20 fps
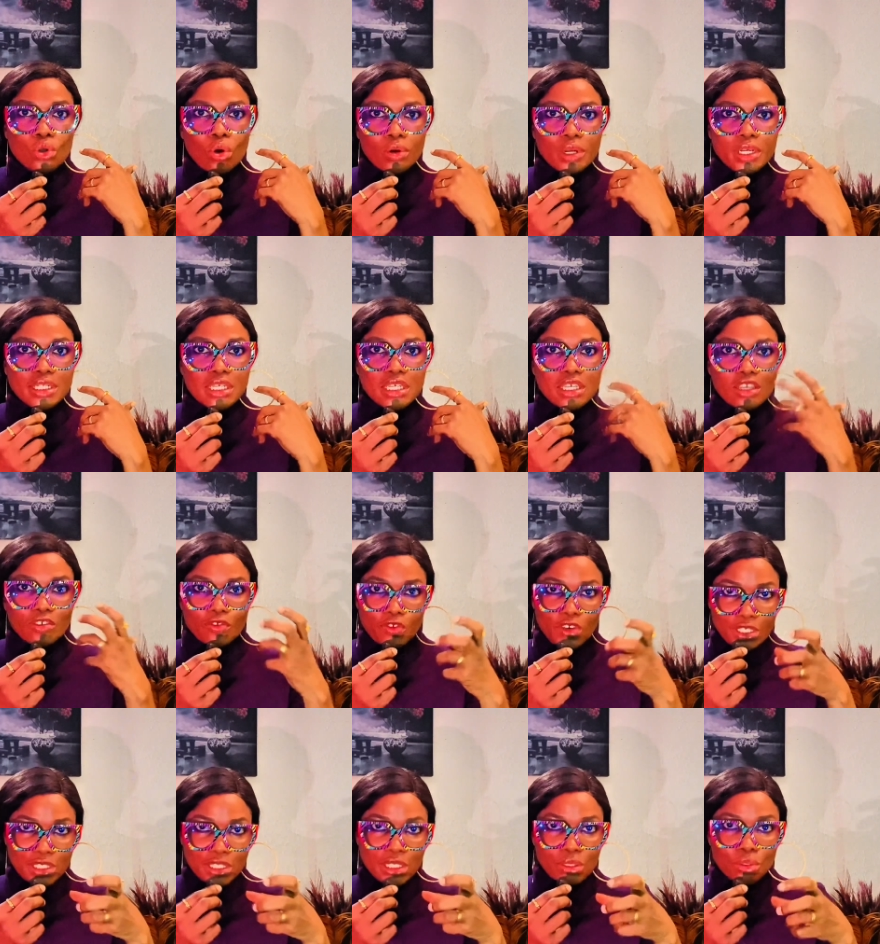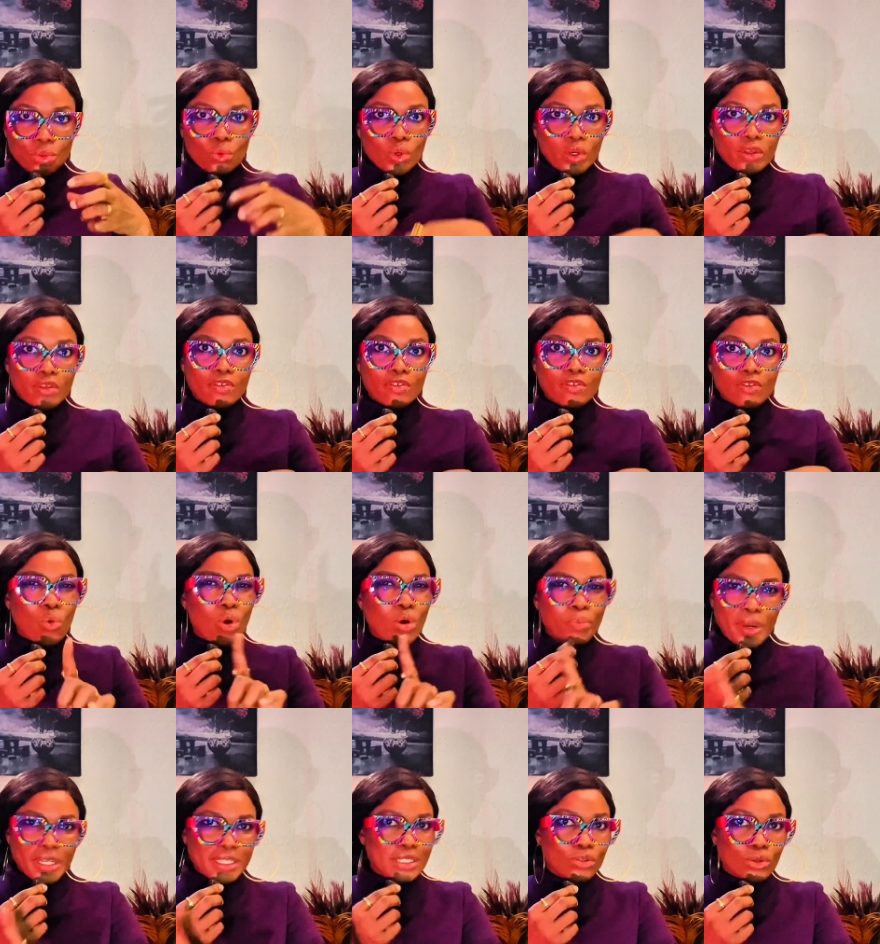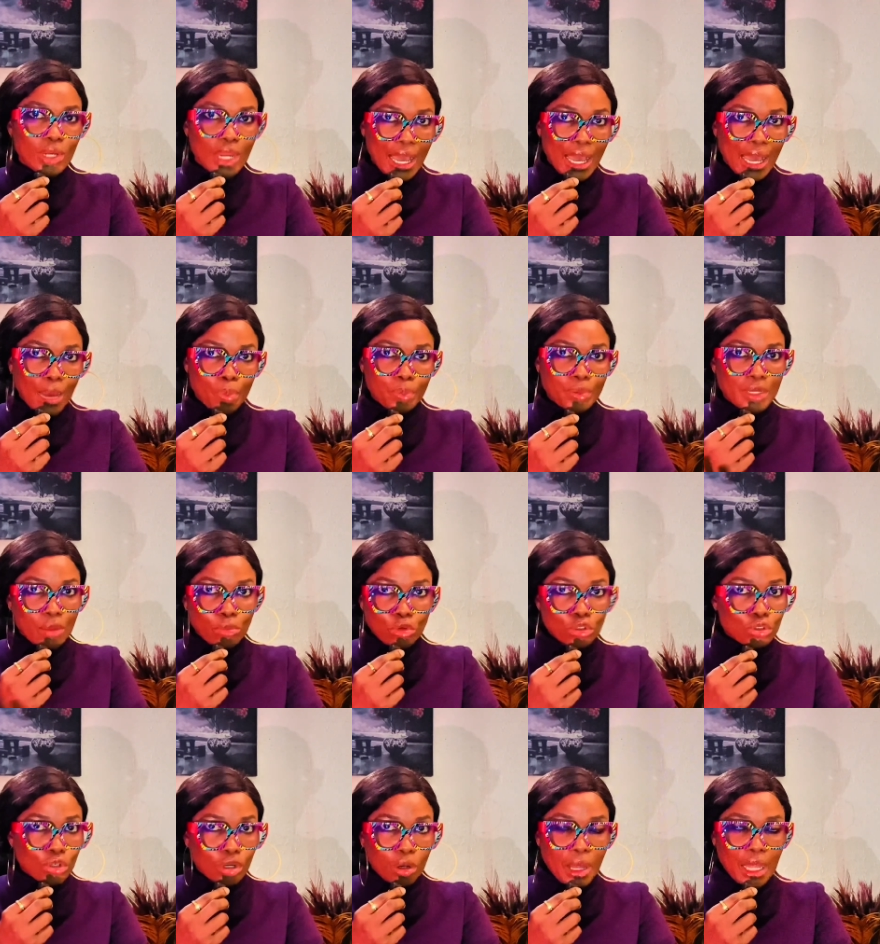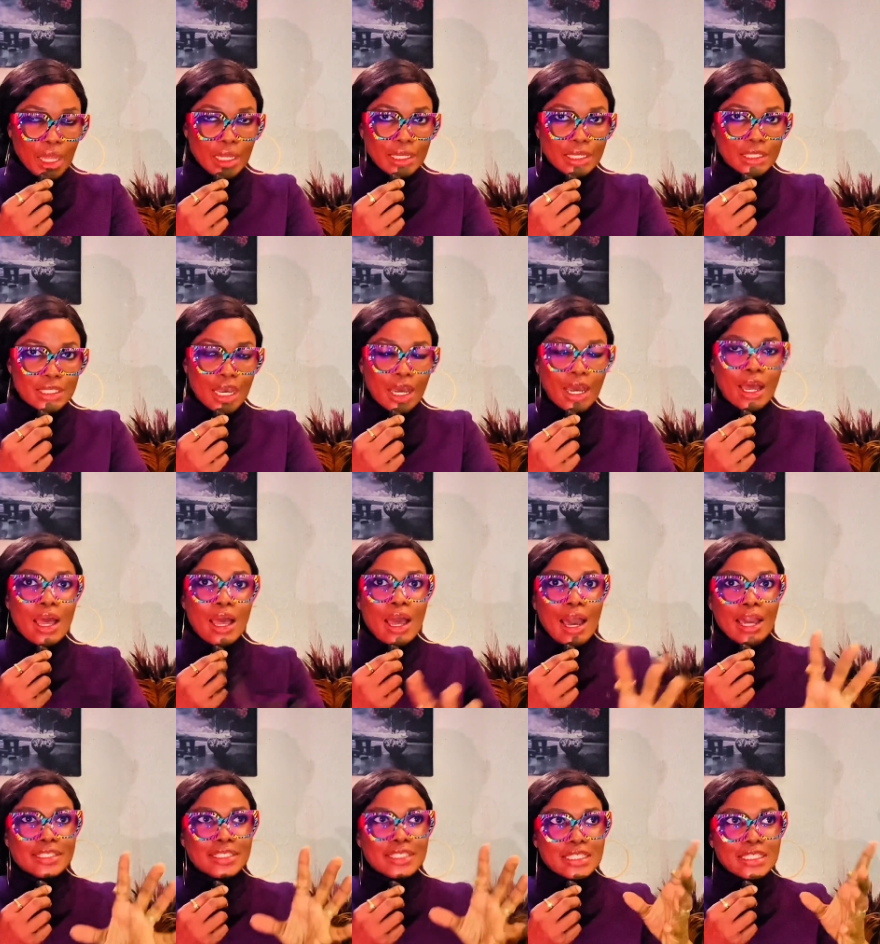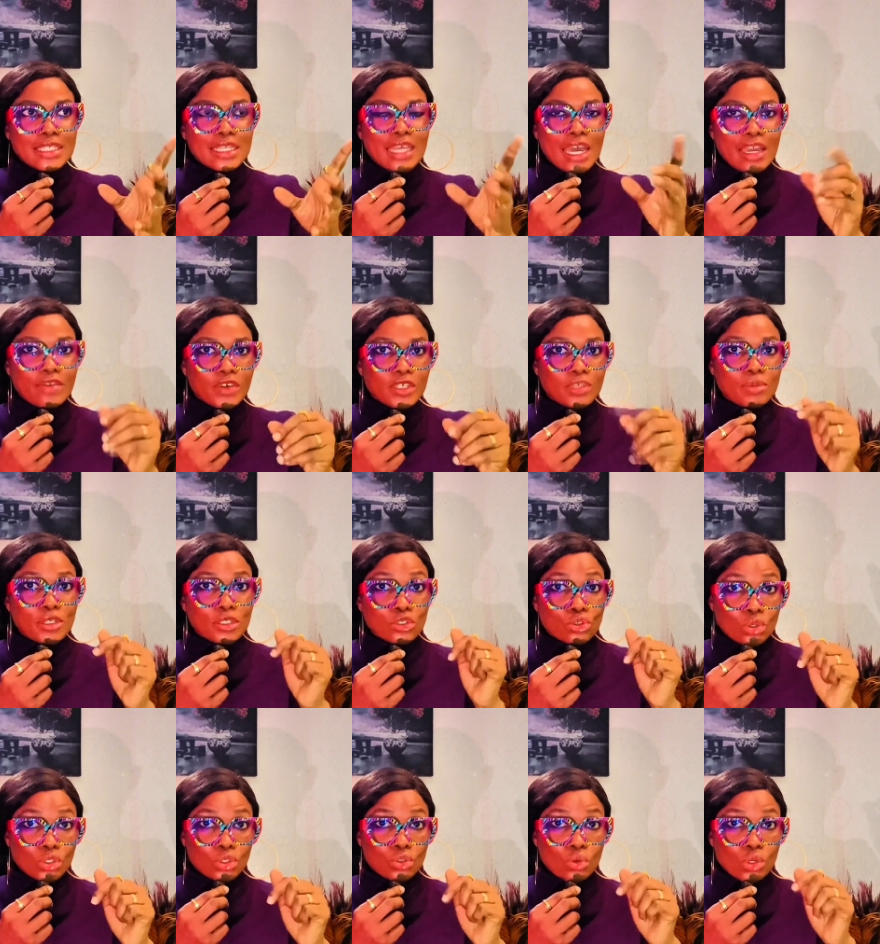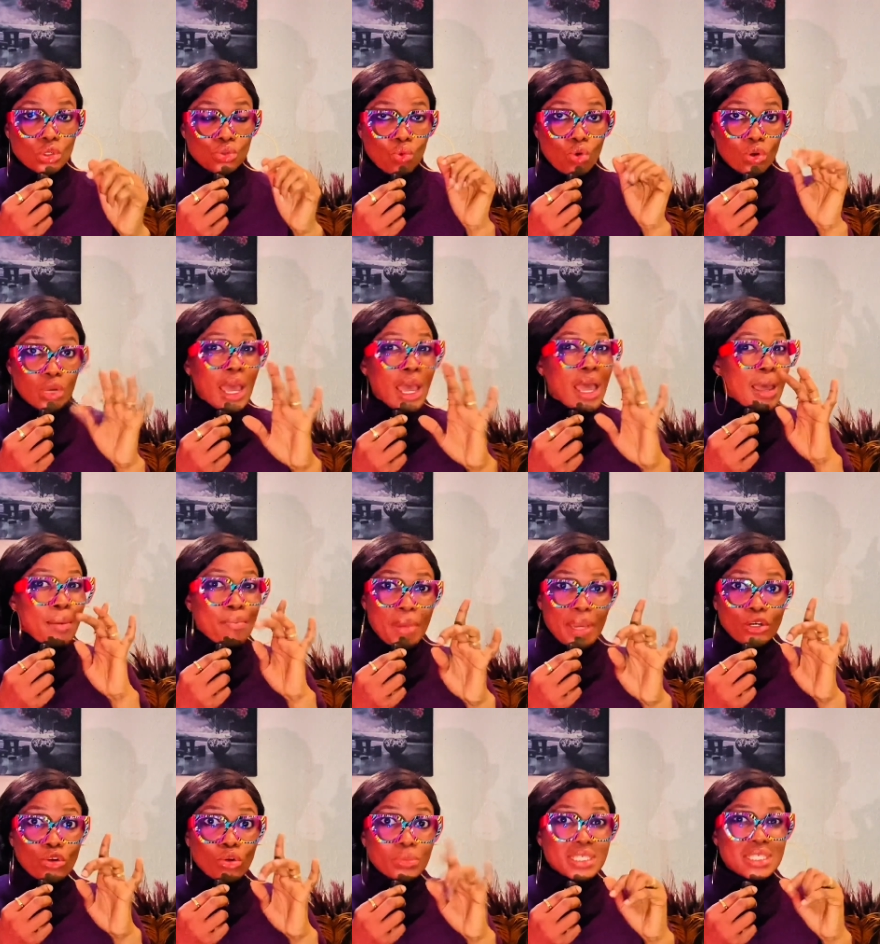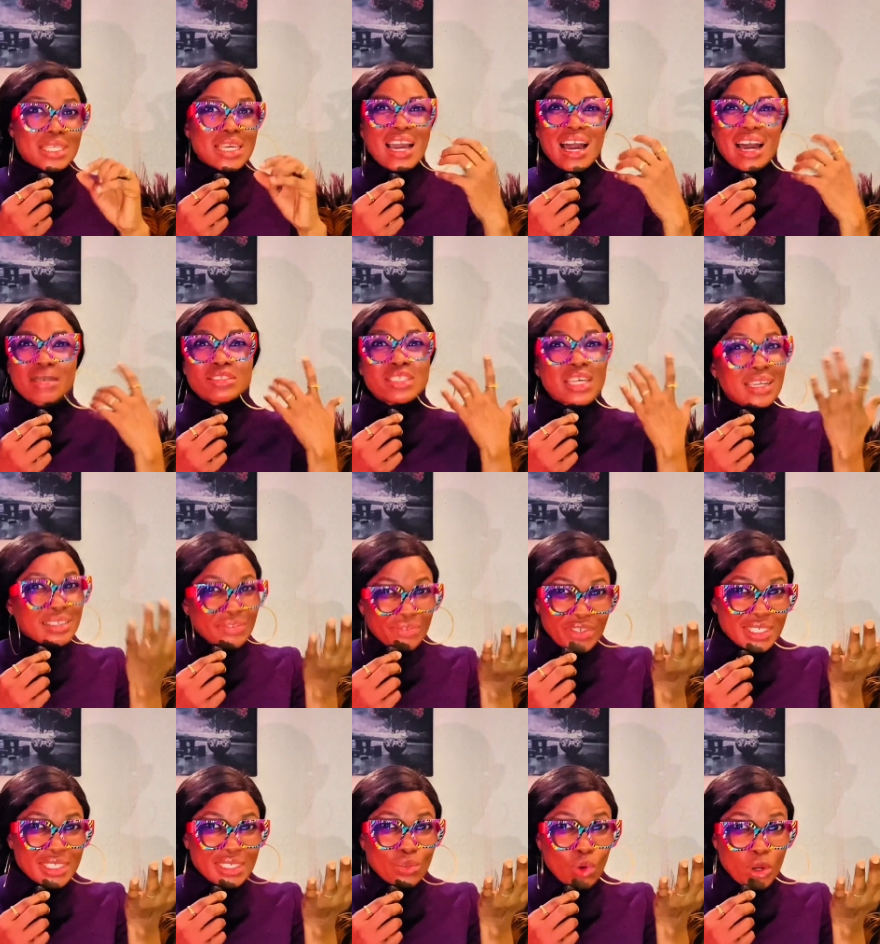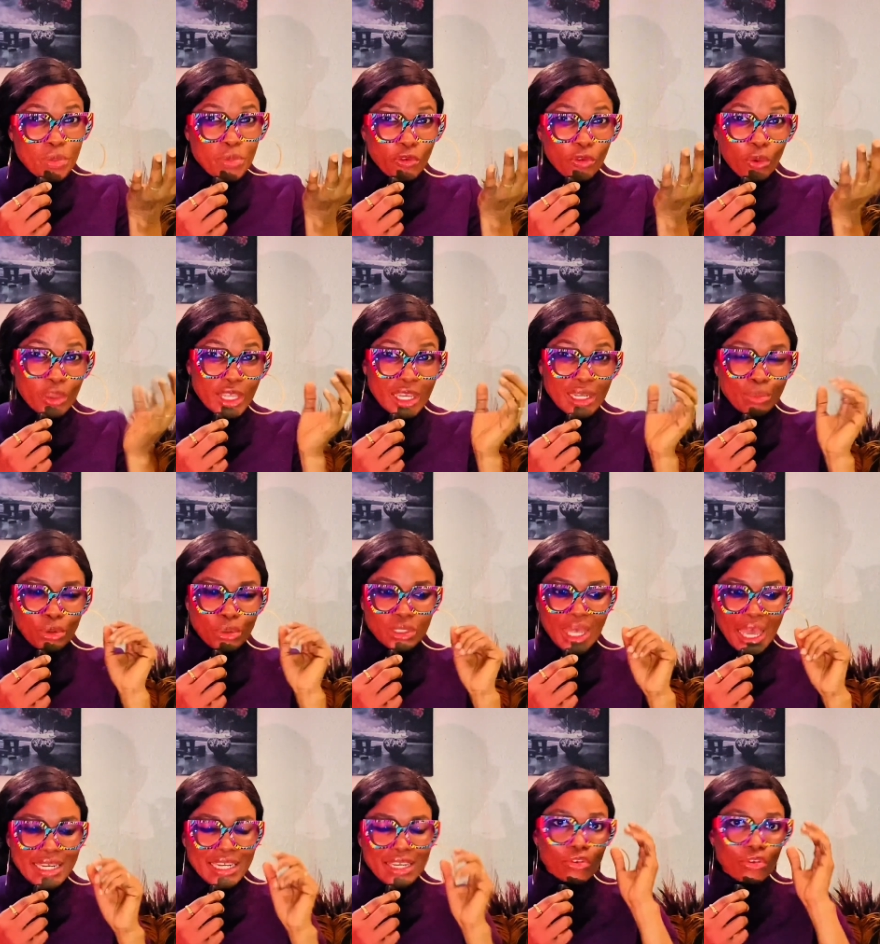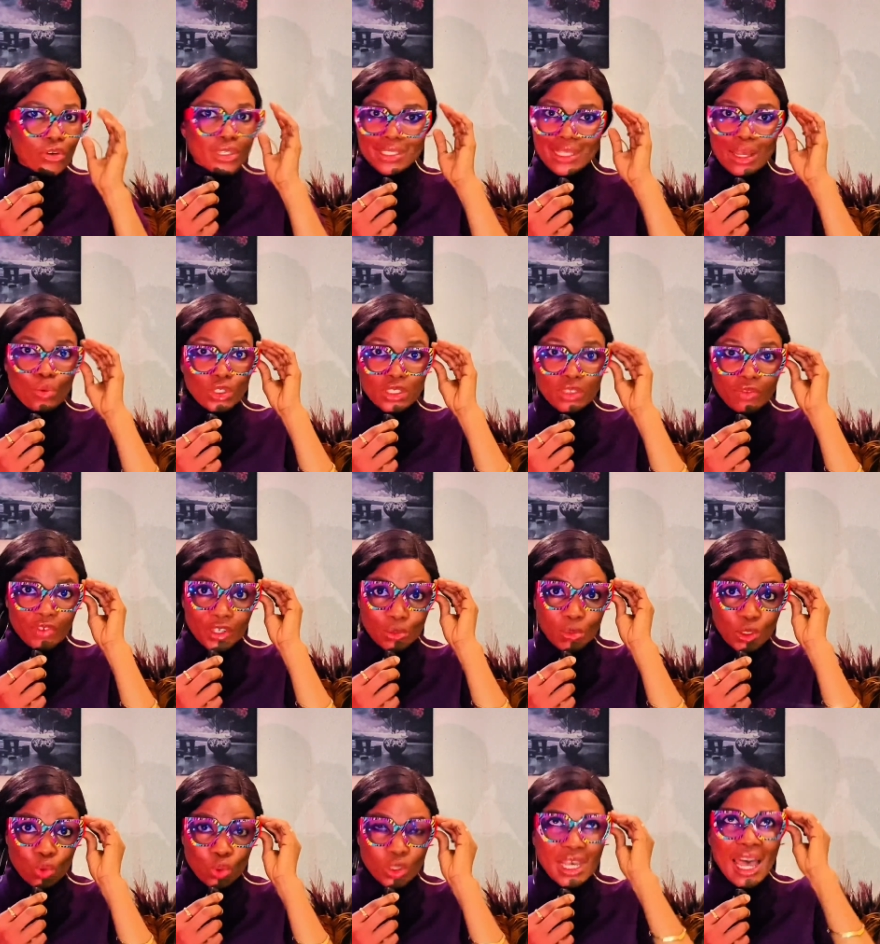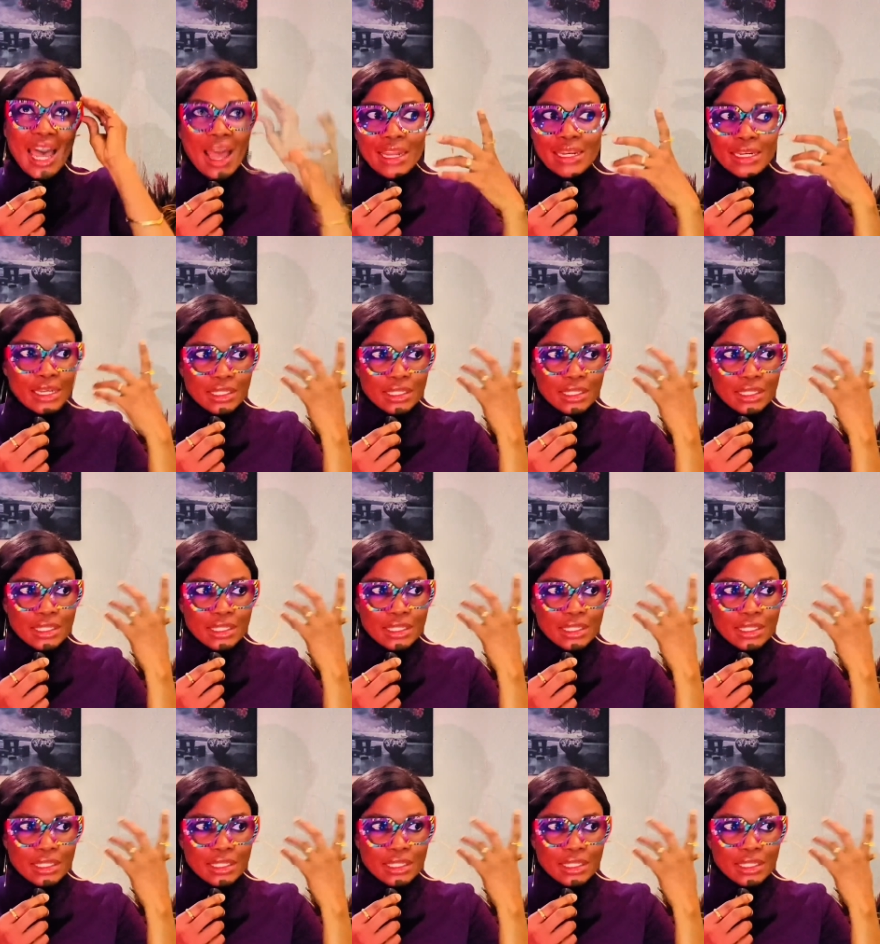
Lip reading: already investing with one particular app that I'm going to talk about later. I started that investment in 2021. Make no mistake, I started investing way before then, but I didn't even understand what investment was. I had a